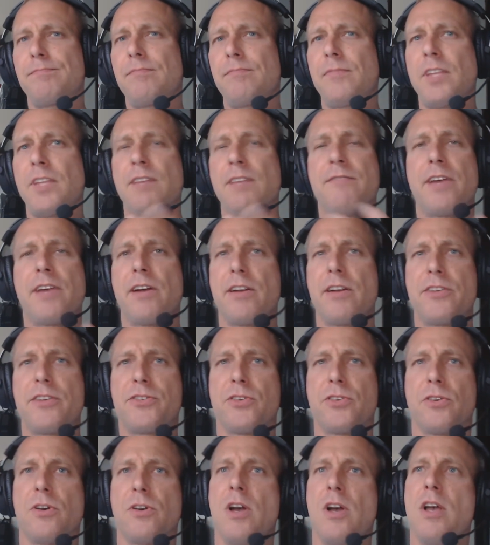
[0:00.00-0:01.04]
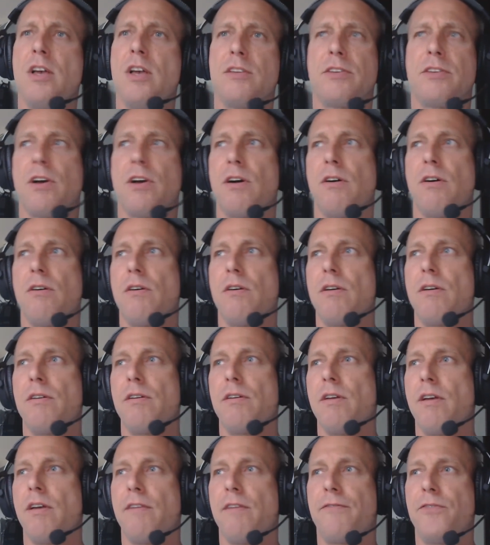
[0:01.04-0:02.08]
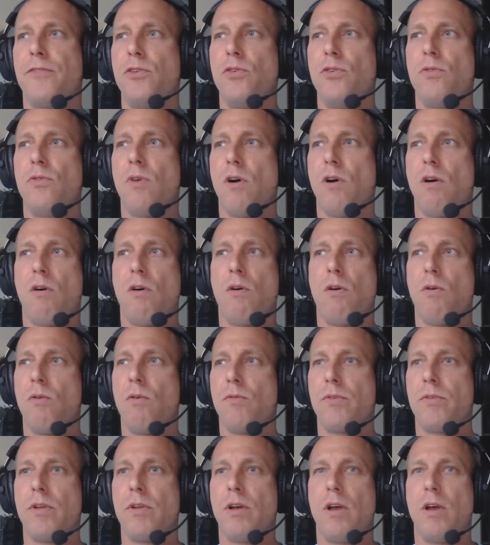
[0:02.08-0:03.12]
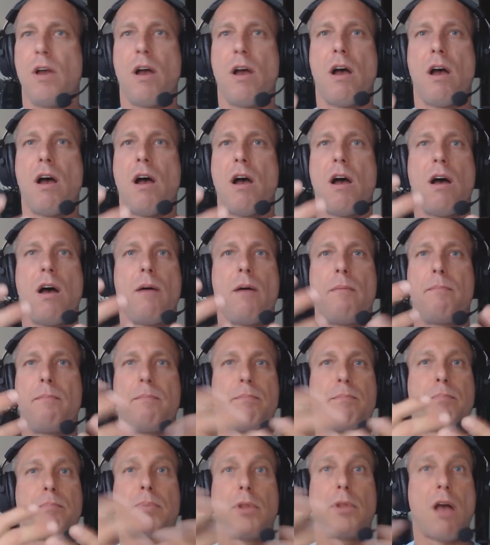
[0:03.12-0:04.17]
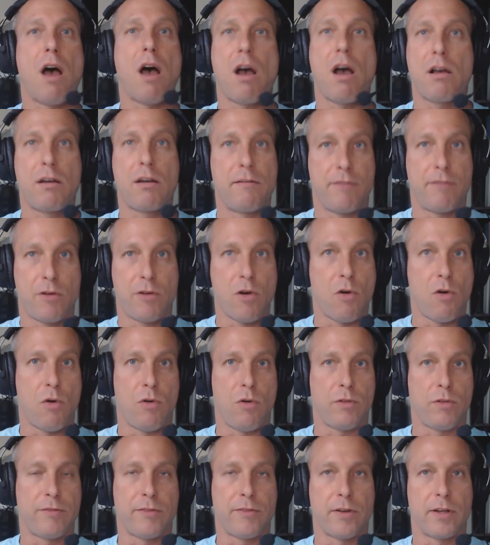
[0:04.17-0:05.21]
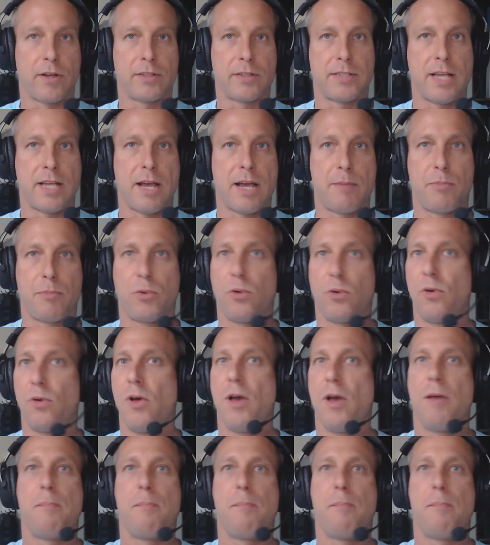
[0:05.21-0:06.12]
Very true. So if you own a block of gold, for example,